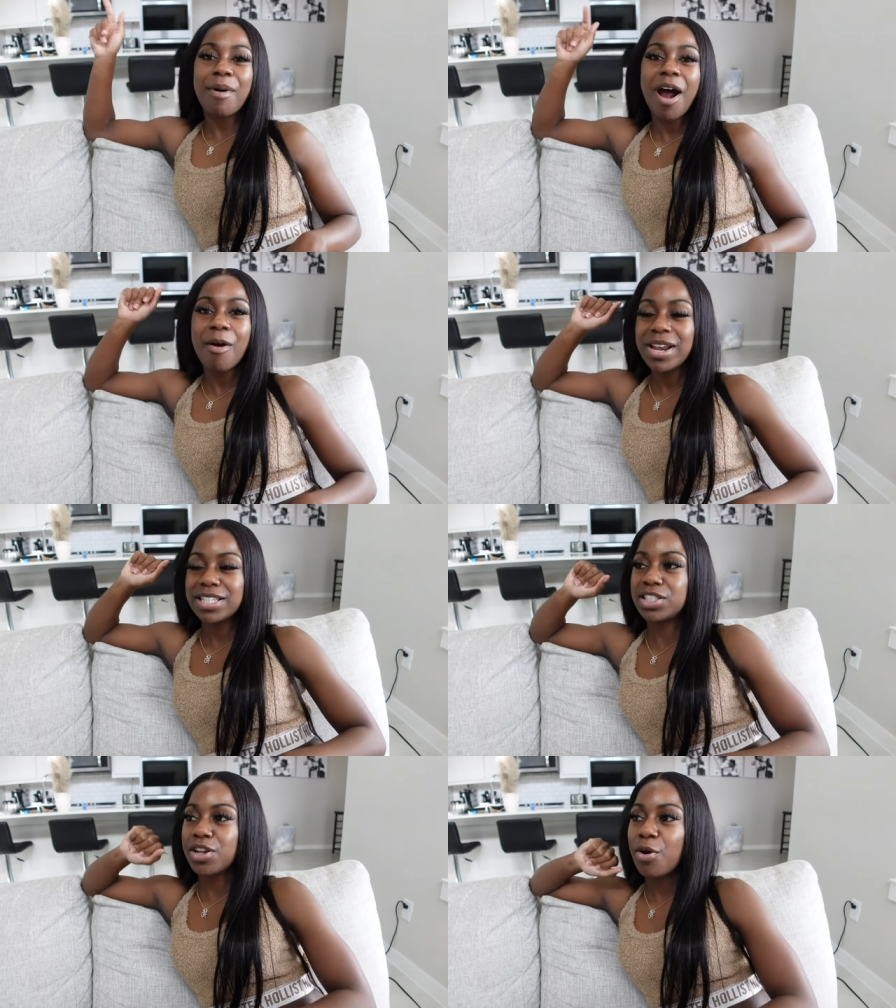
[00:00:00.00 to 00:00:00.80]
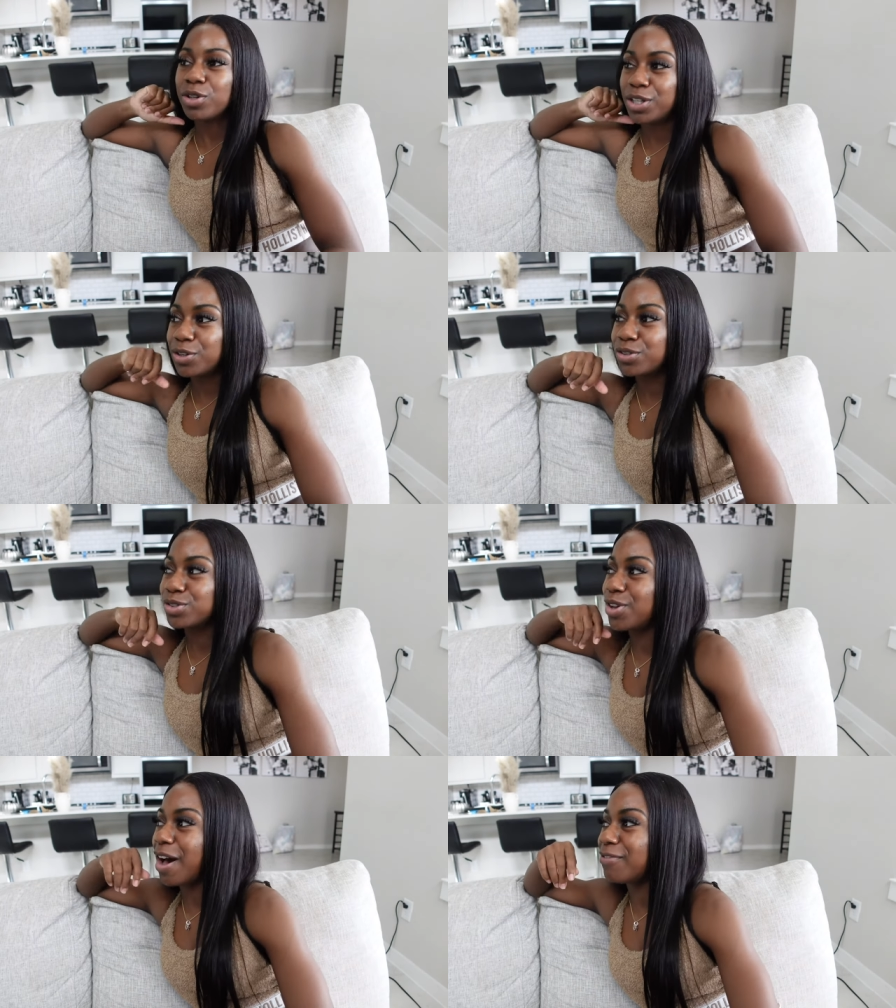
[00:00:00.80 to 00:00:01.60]
I'm already so little,
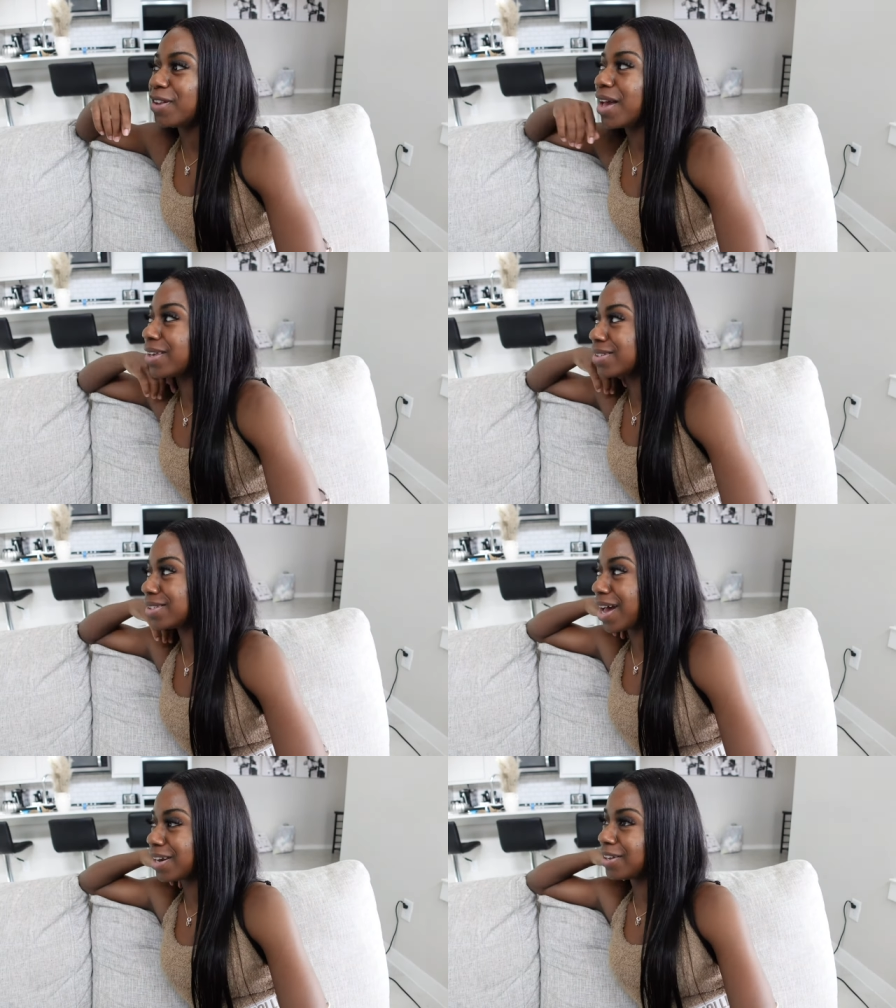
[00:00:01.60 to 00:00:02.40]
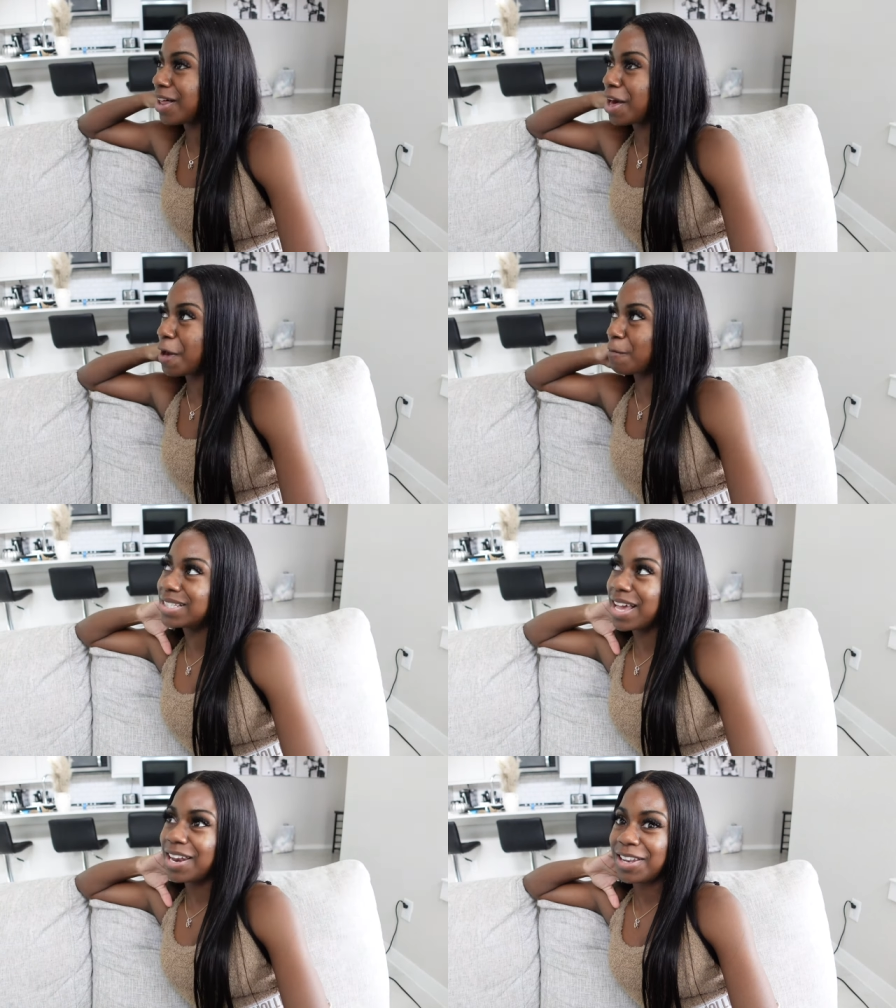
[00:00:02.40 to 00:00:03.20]
so I feel like it's kind of like
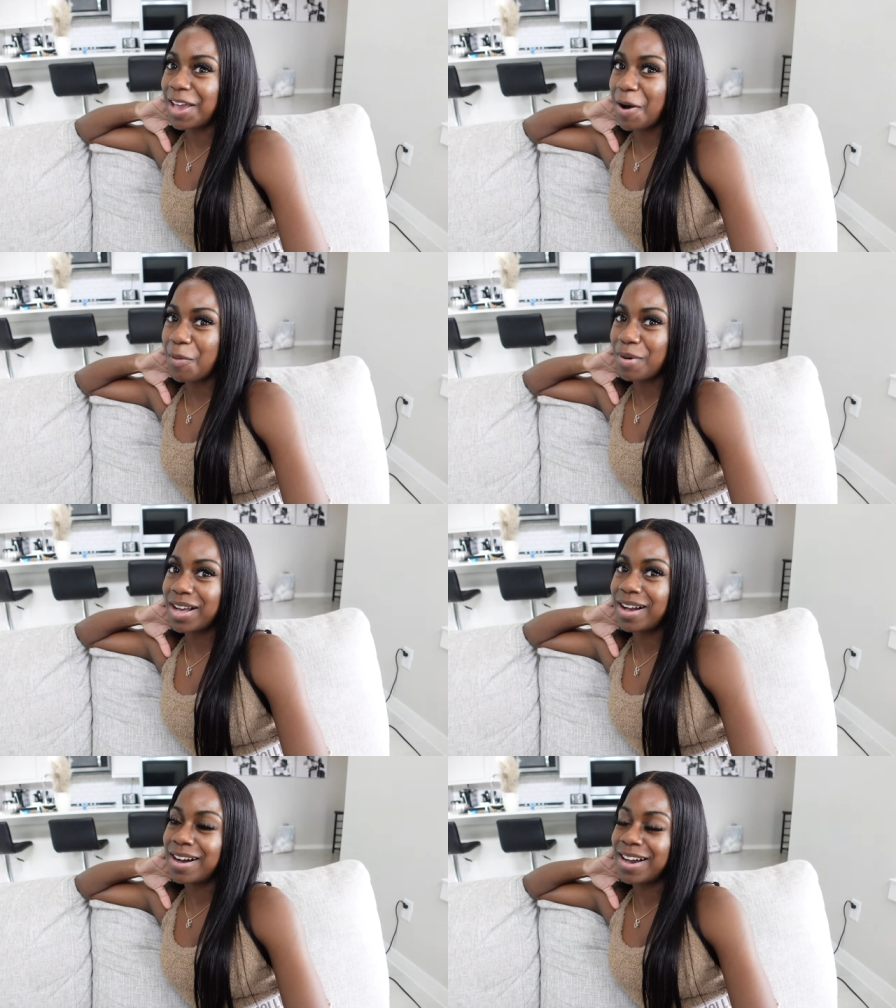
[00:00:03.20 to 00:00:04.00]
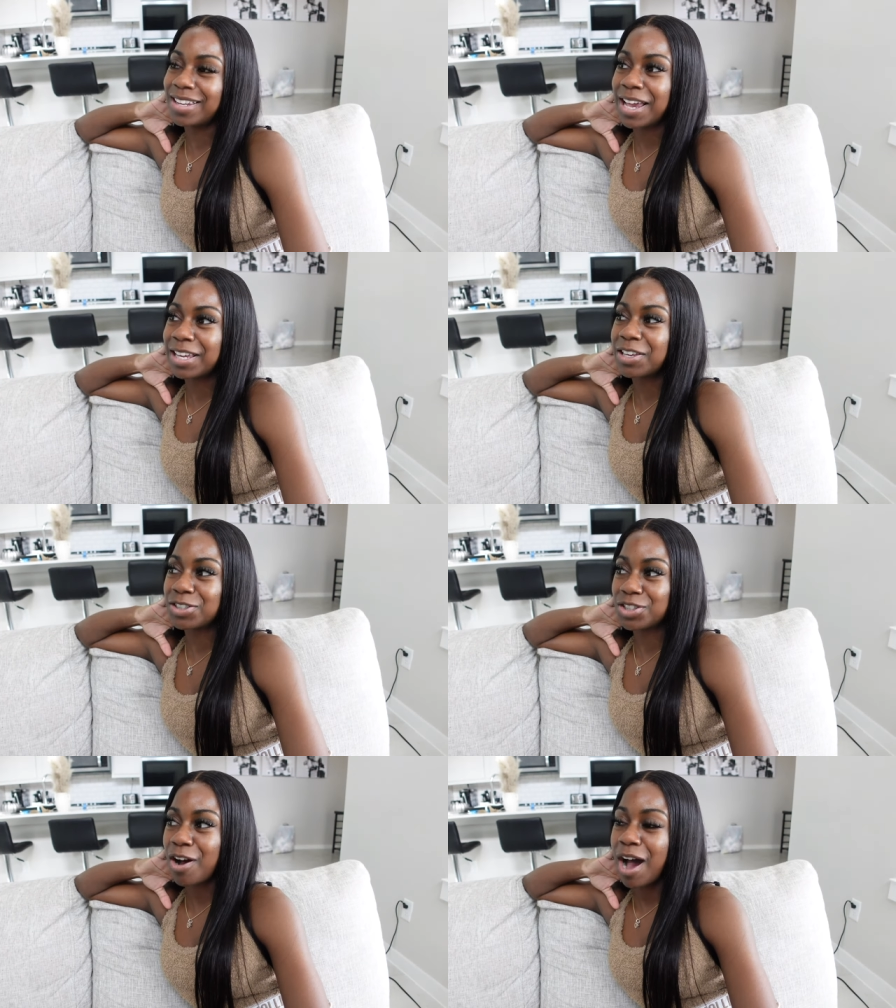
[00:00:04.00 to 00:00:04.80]
it's kind of like oh my god, like
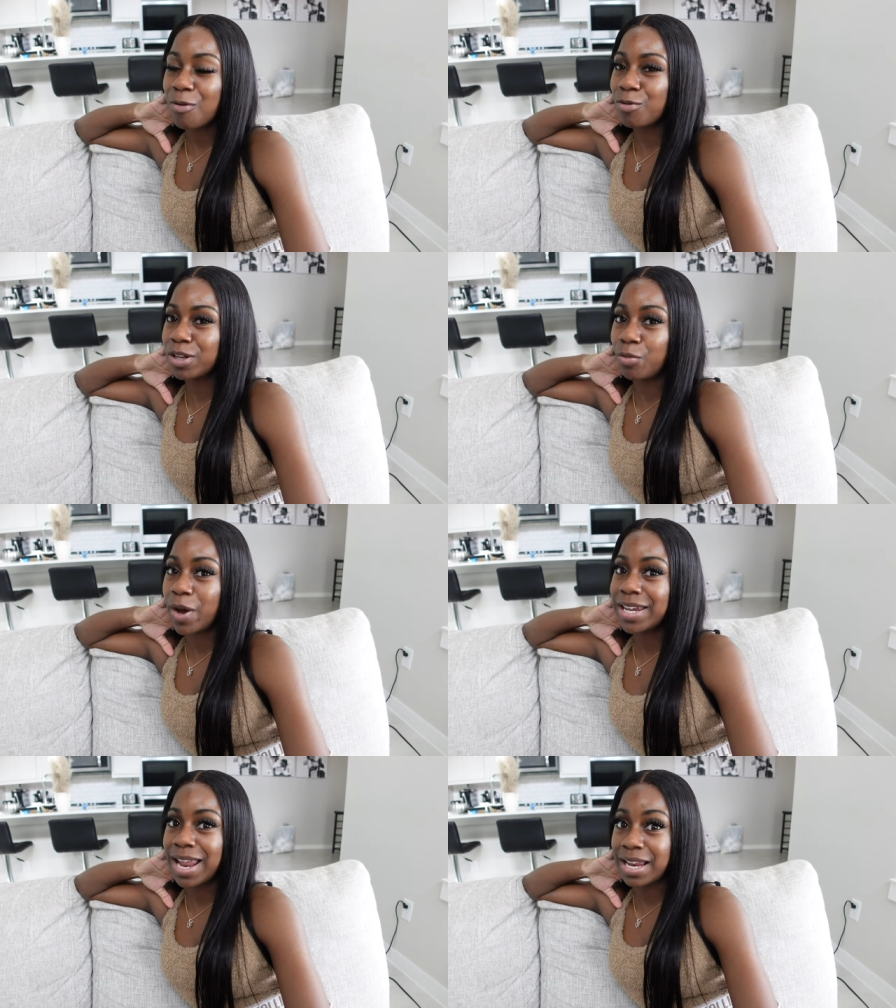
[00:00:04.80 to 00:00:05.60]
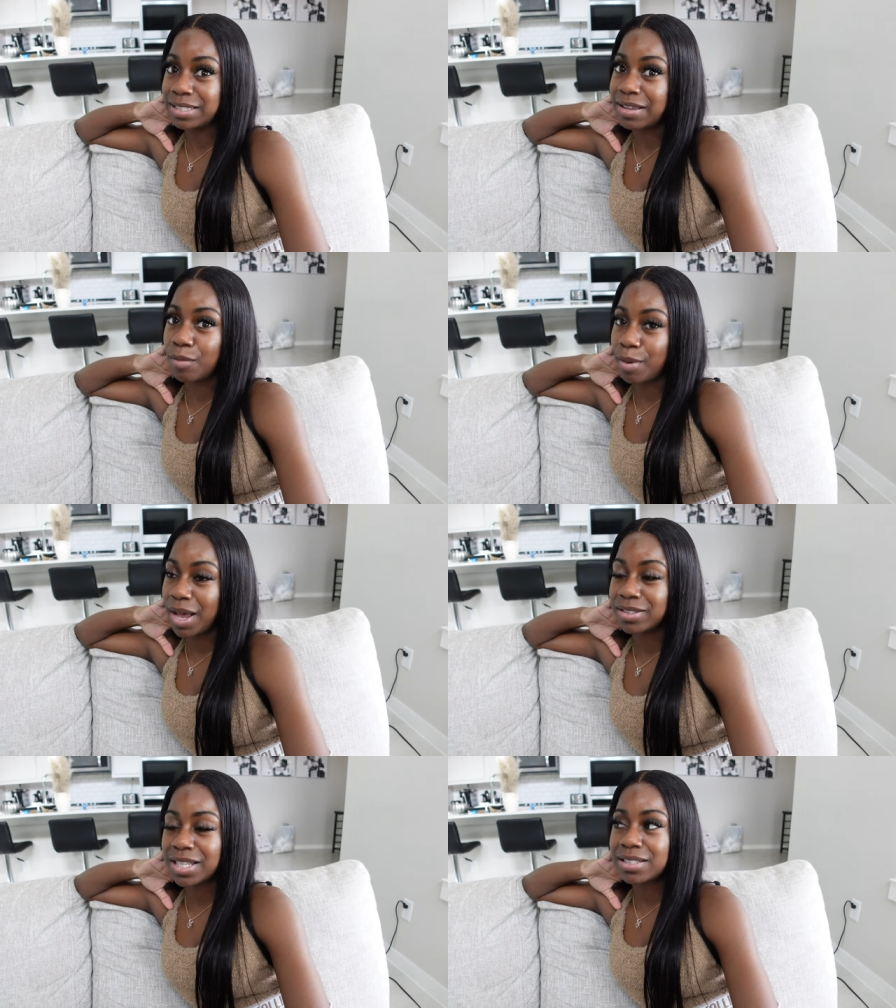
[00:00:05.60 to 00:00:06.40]
cause y'all, I really weigh 97 pounds.